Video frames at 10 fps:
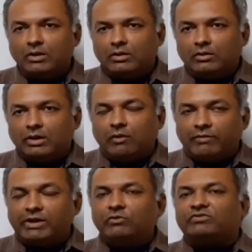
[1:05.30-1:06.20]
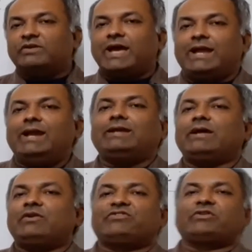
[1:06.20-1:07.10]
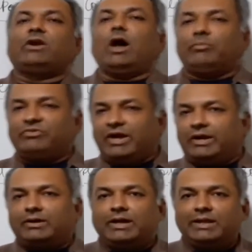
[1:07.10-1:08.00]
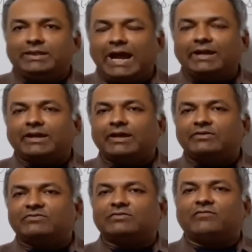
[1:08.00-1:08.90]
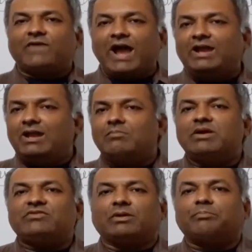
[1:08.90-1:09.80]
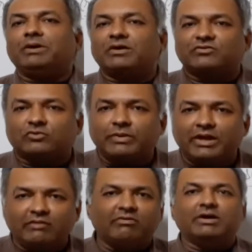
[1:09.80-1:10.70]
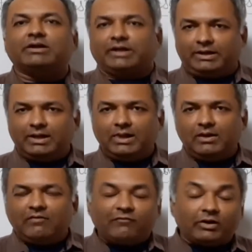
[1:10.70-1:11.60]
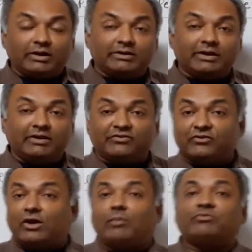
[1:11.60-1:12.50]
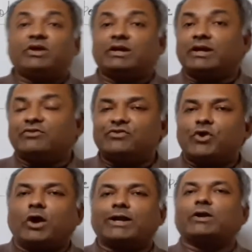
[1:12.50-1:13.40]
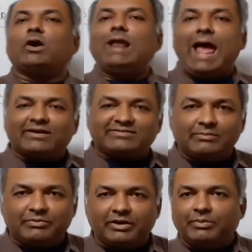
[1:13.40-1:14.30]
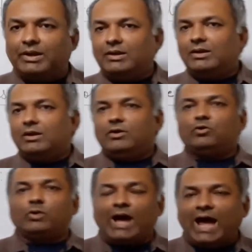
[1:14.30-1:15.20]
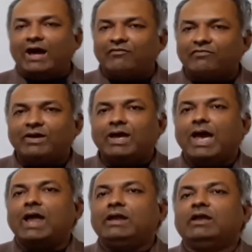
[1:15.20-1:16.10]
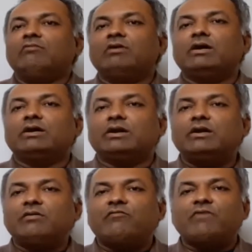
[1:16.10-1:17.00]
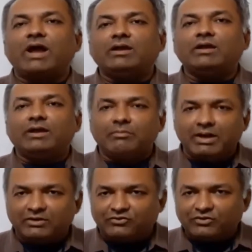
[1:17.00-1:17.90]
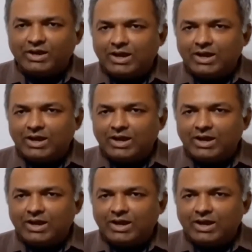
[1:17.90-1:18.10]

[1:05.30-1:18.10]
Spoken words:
Now, when you see any terrestrial object, in that case, the final image appears to be inverted. For a terrestrial object, it is not at all acceptable to have an inverted final image.